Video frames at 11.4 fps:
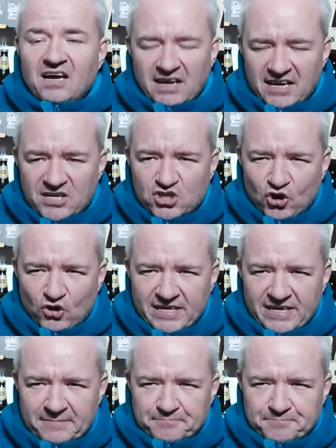Enjoyed
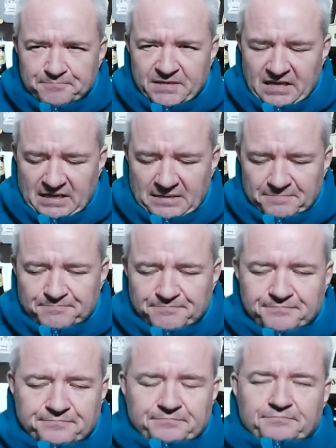it.
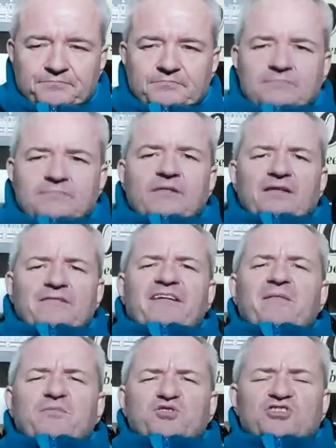
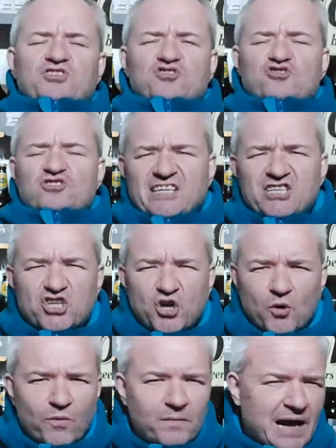Very much a
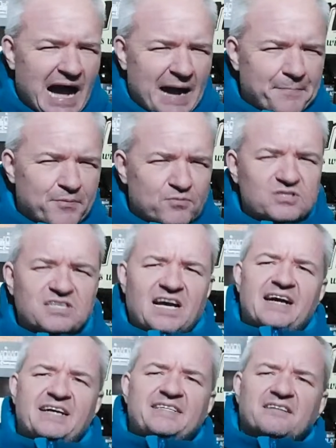traditional apple
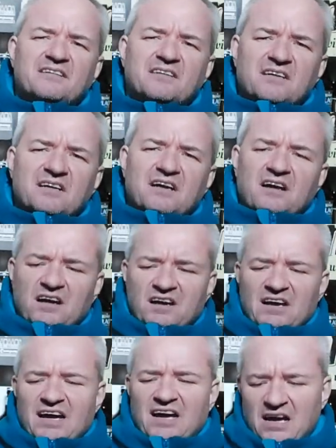cider.
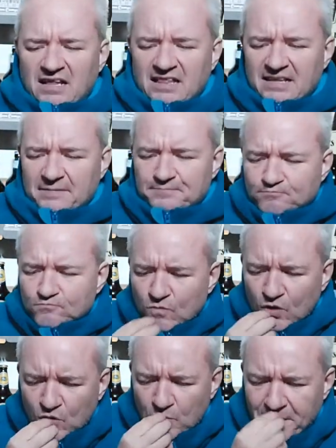
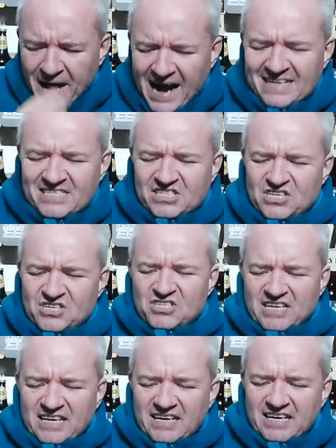Good bite in
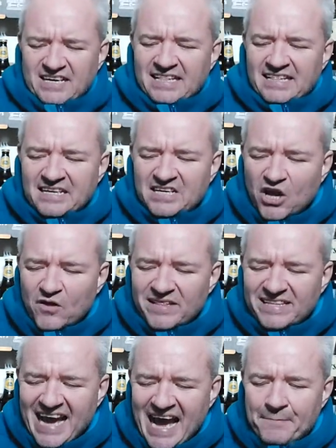this. In
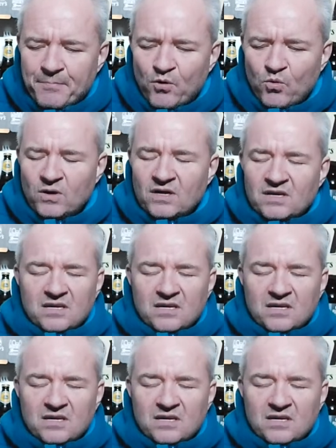the apple,